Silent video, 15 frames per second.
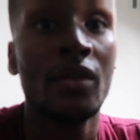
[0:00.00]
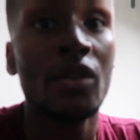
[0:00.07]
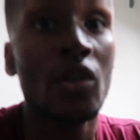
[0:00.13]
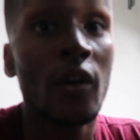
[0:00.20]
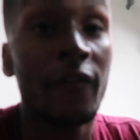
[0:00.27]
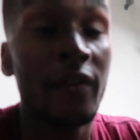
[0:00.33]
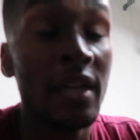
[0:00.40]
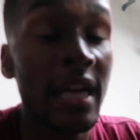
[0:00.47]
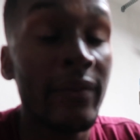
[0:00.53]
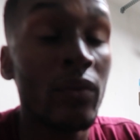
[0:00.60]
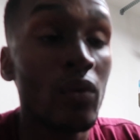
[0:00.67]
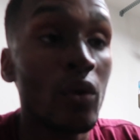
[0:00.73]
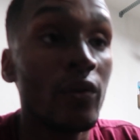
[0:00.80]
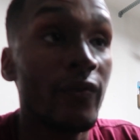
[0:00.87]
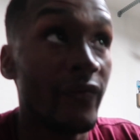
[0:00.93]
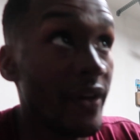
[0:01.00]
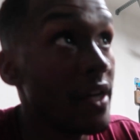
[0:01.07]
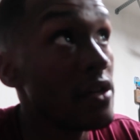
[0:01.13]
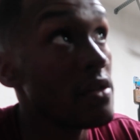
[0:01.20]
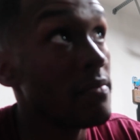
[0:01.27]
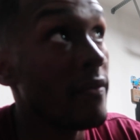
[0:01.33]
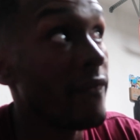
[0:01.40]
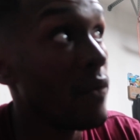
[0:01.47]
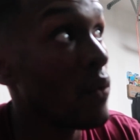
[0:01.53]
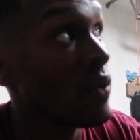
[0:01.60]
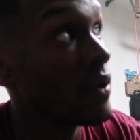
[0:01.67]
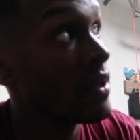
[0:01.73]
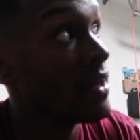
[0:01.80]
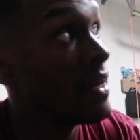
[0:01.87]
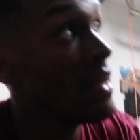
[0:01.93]
So if you never rolled fenders
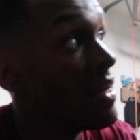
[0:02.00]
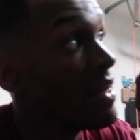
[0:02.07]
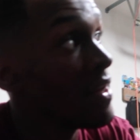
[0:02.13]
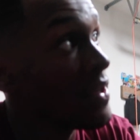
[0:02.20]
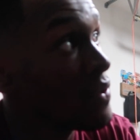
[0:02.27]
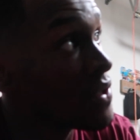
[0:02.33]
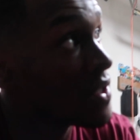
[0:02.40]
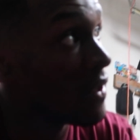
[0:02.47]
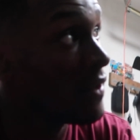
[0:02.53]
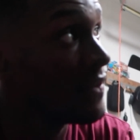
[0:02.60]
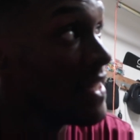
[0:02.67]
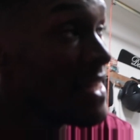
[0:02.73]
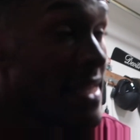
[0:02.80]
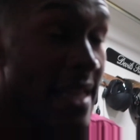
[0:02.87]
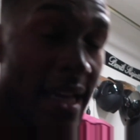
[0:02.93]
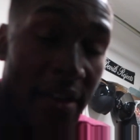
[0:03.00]
before, you'll start on the inside,